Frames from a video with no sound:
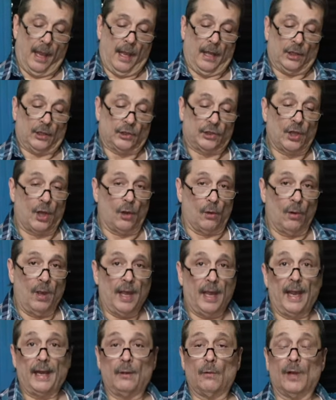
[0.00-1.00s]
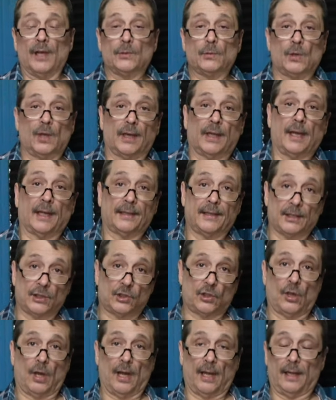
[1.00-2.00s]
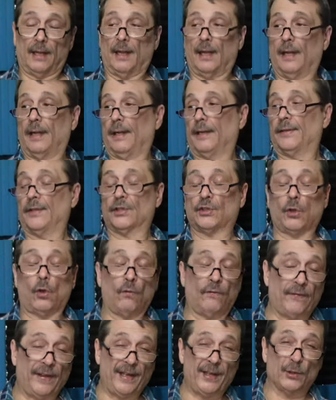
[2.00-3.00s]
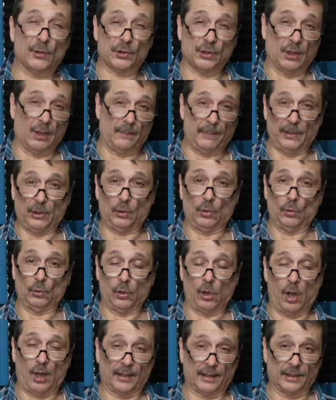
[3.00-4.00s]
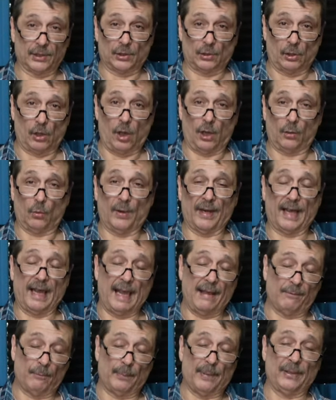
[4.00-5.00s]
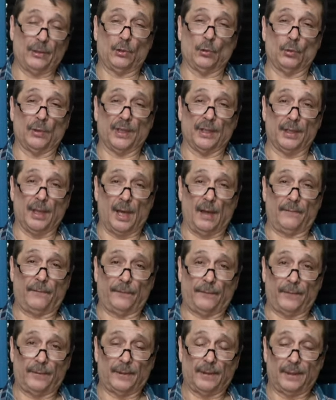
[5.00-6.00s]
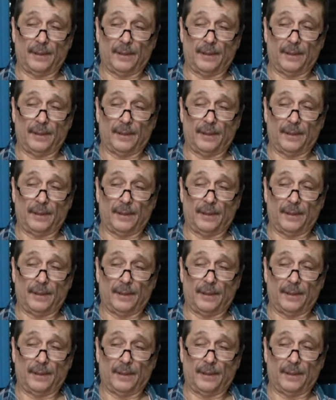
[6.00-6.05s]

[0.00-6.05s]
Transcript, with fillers: So, anyways, we're going to cut this short. This whole video is going to be too long. It's a long one. I haven't been doing enough.